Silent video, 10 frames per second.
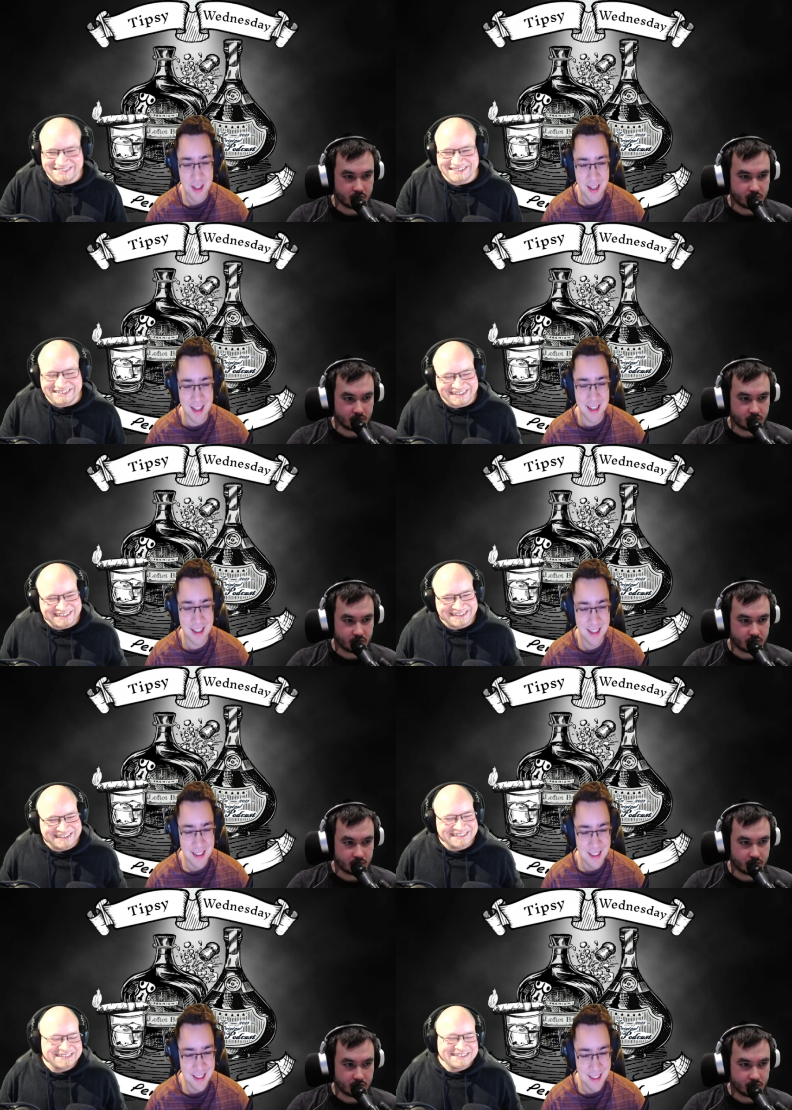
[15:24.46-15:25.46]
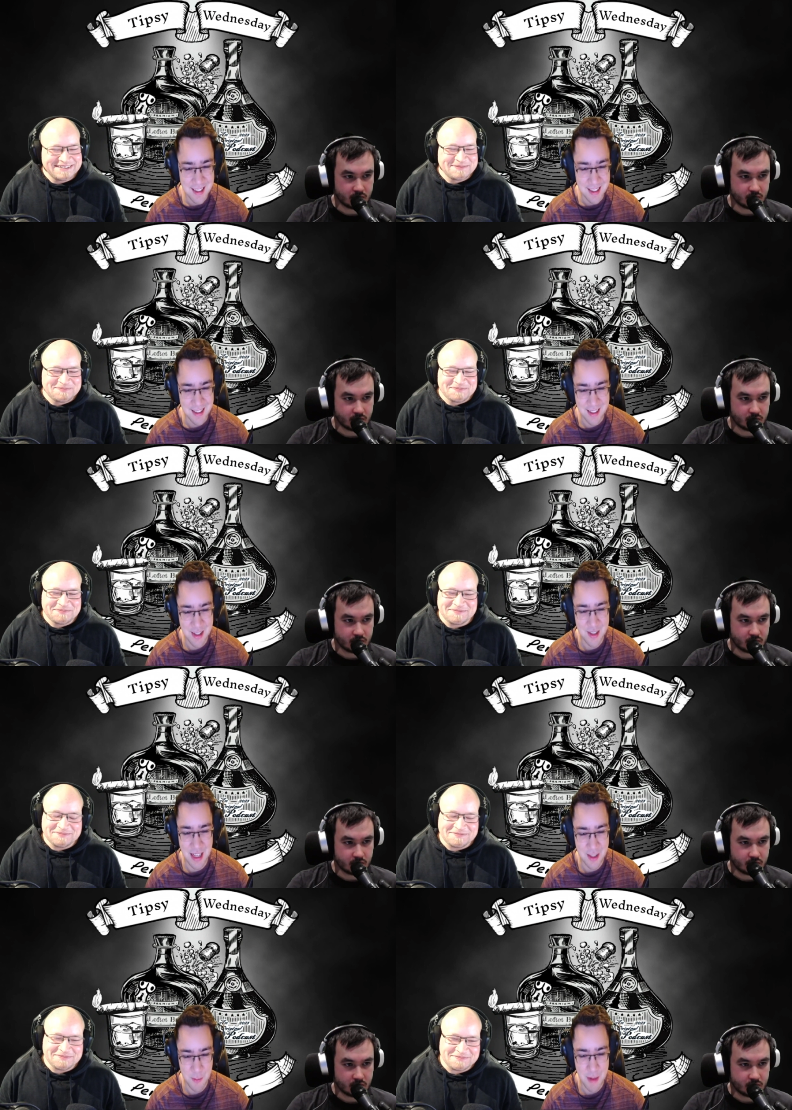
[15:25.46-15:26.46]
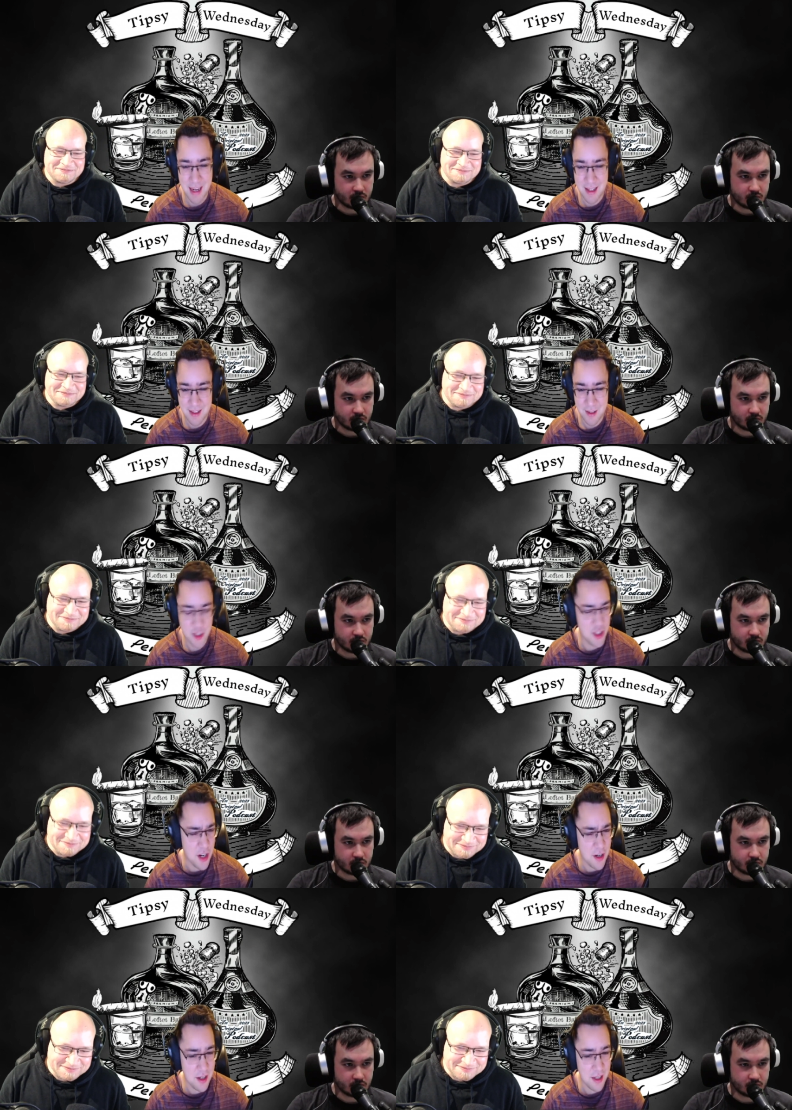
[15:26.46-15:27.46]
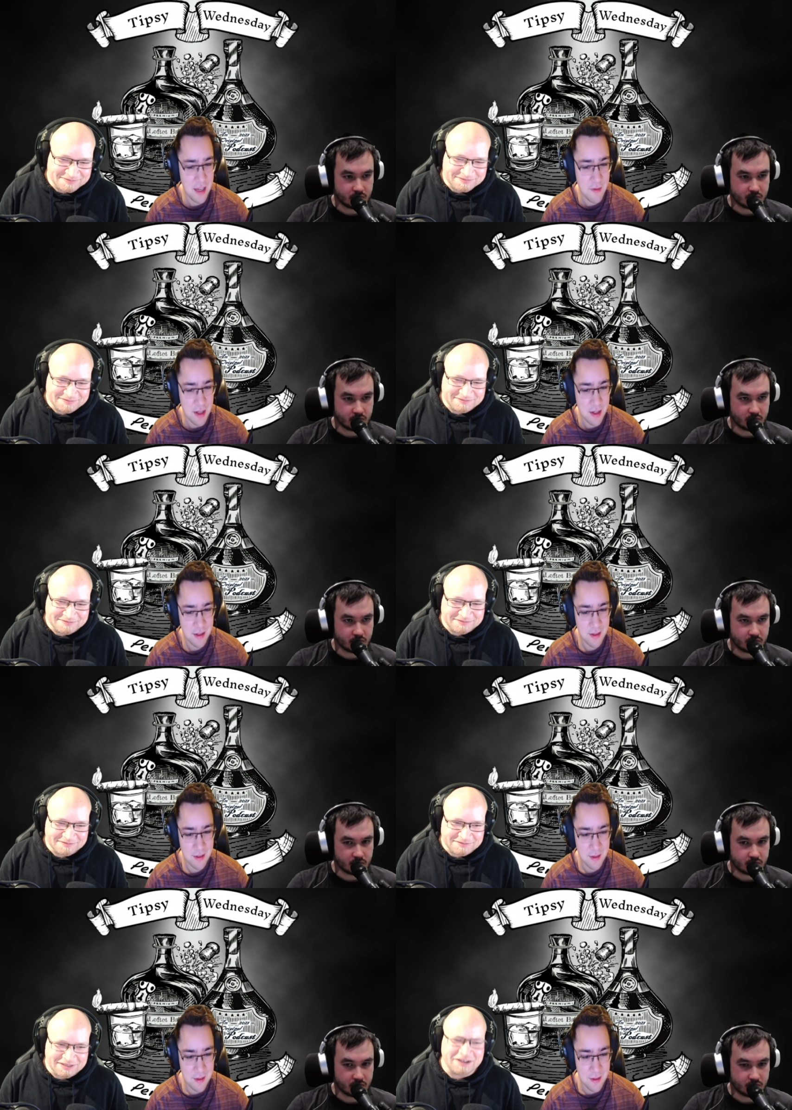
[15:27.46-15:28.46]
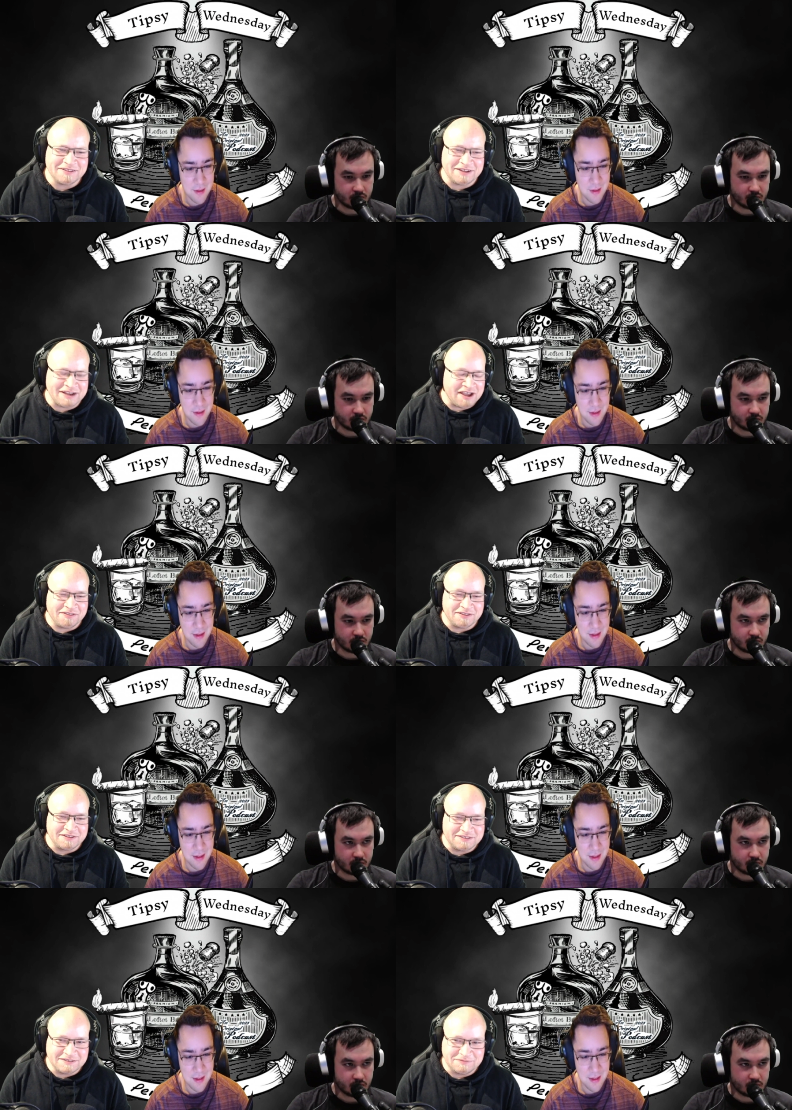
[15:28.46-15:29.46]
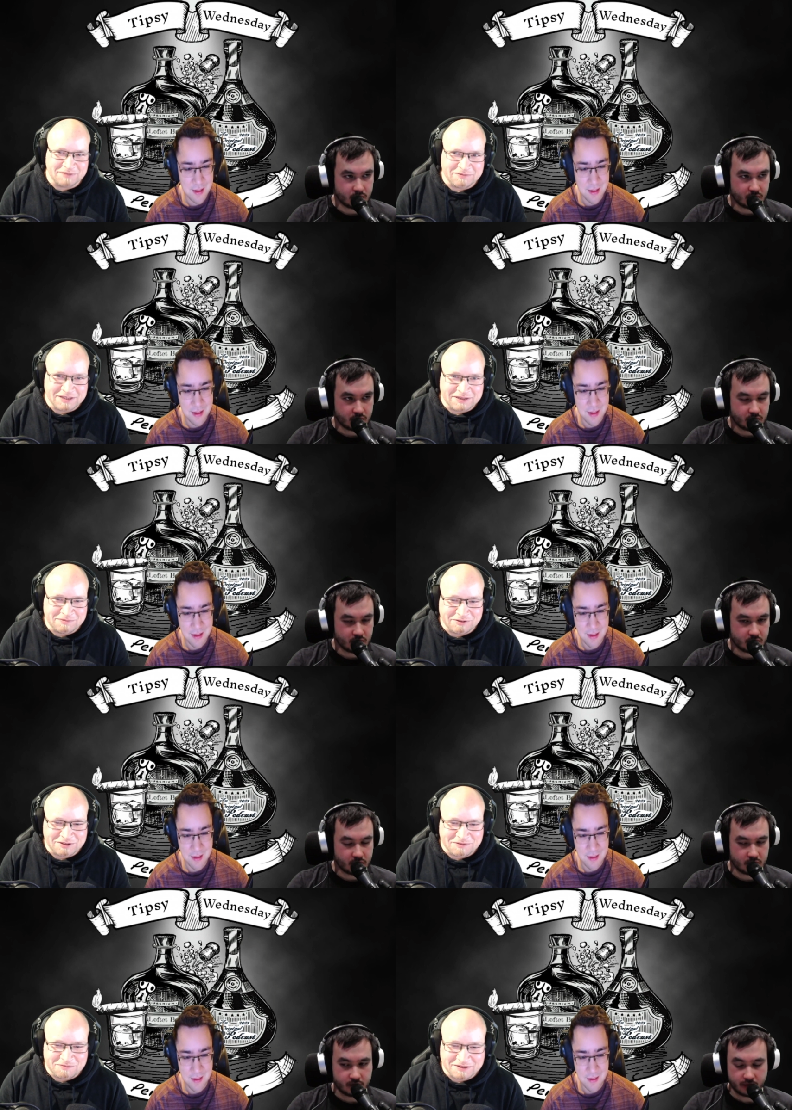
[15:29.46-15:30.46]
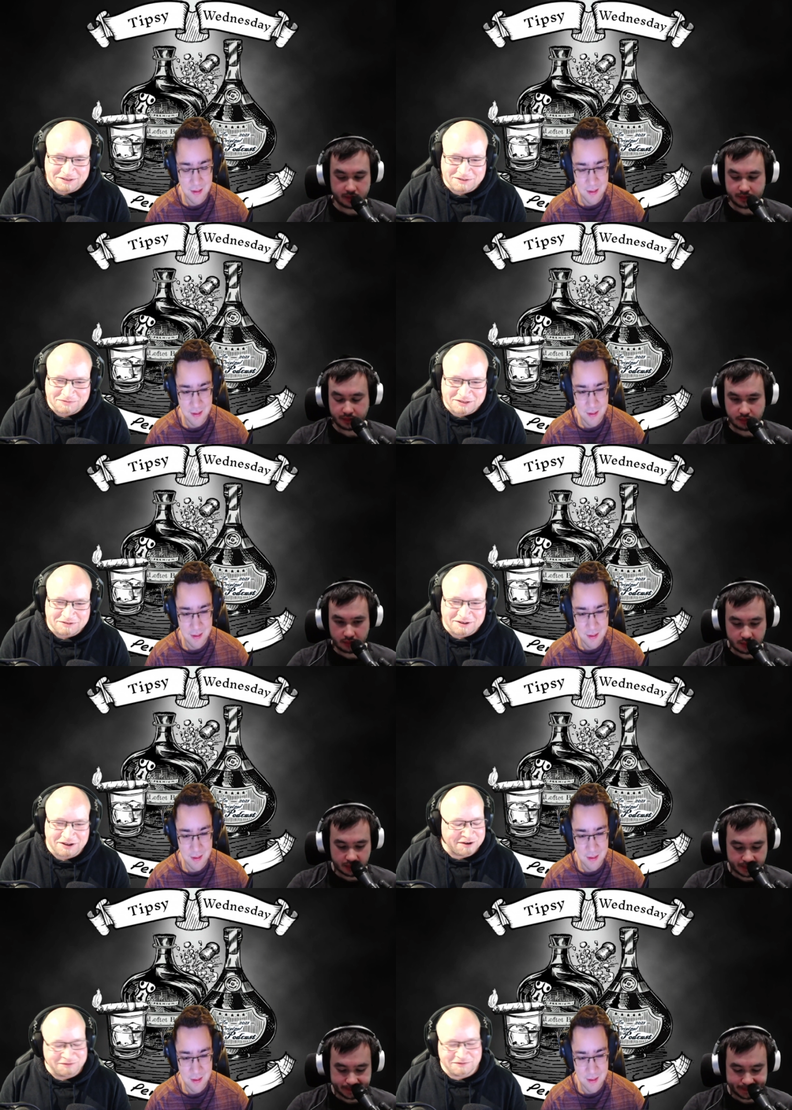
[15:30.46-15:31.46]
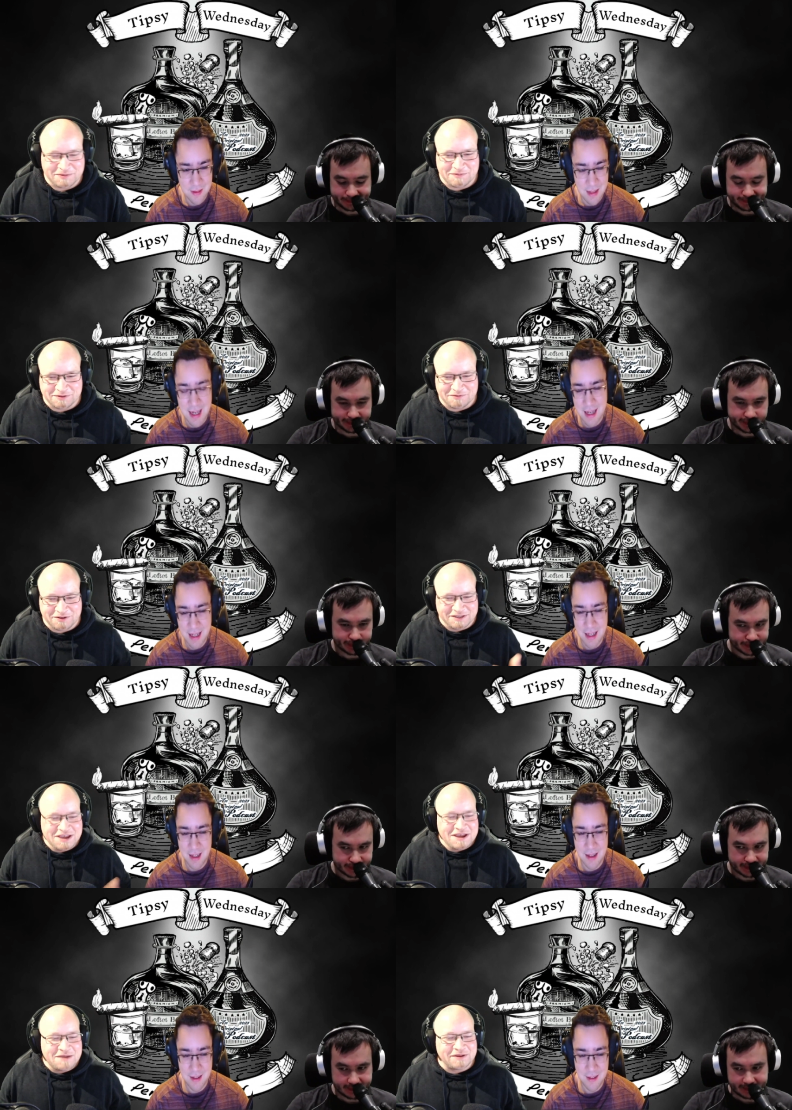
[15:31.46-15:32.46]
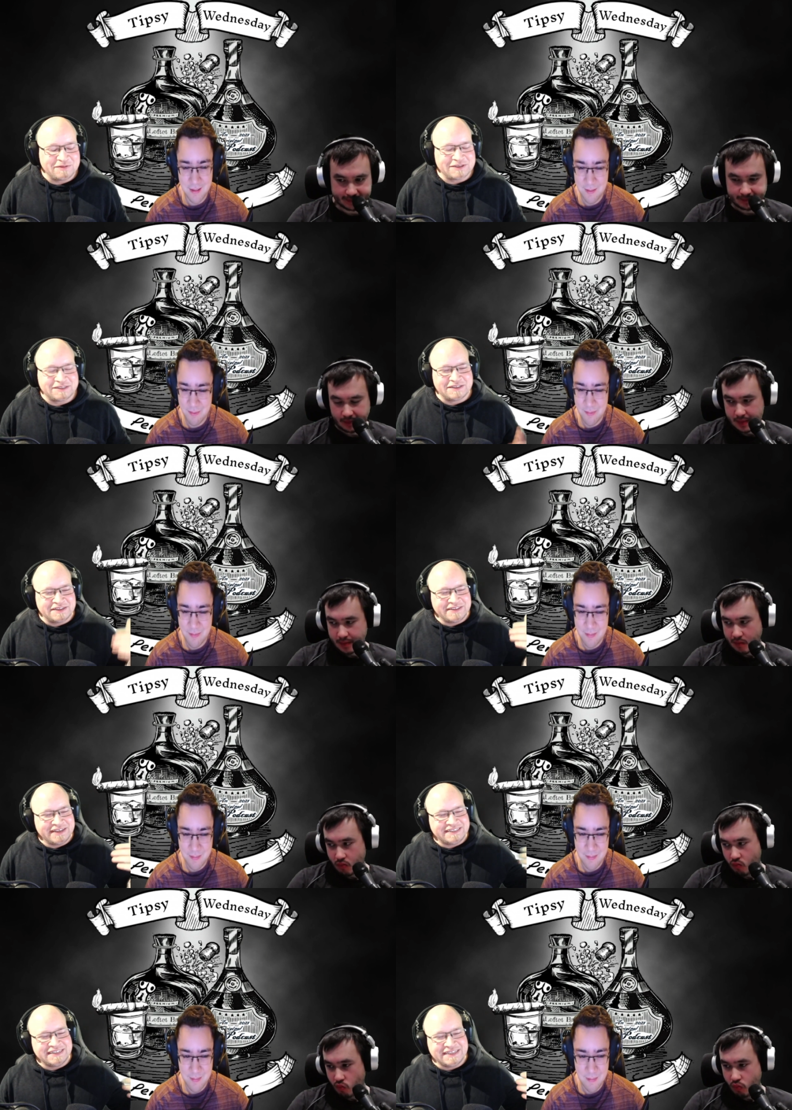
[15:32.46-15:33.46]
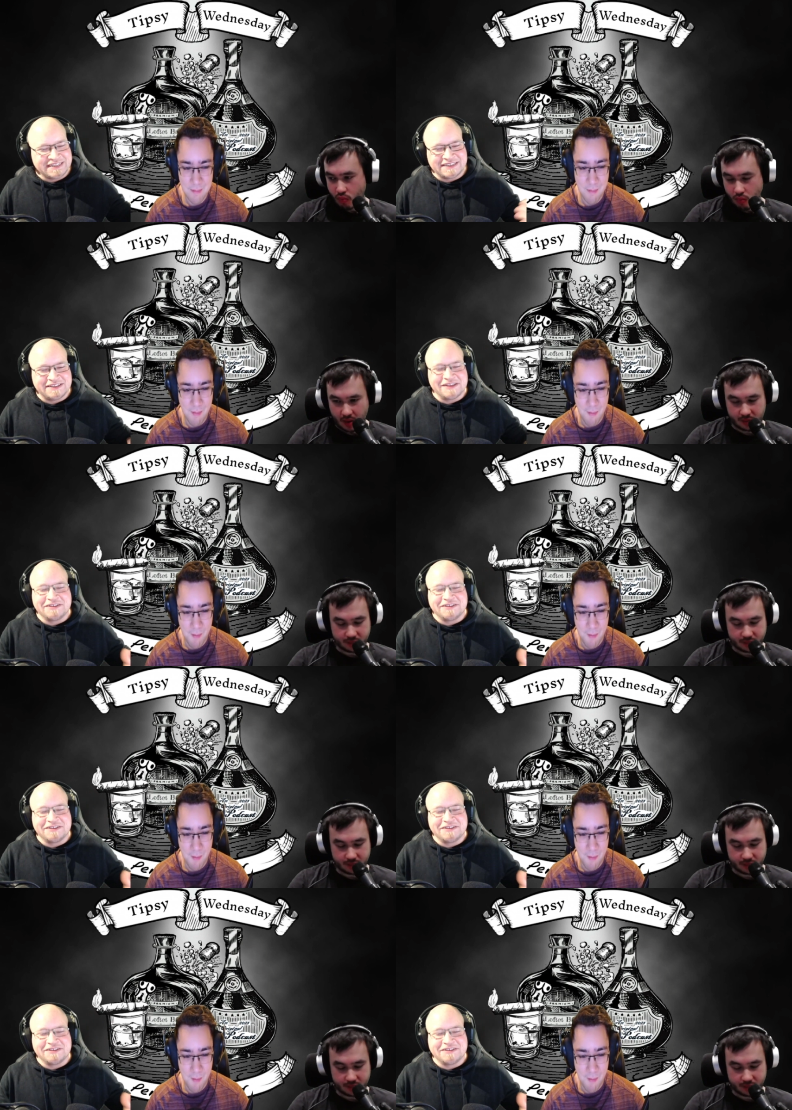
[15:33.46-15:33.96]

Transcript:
Speaker 1: it just gets wrecked, sunk even.
Speaker 2: Yeah, I uh, think maybe they blow it up with the torpedo. I don't remember yeah, quite. It, it, but but the, the, that scene, the, the,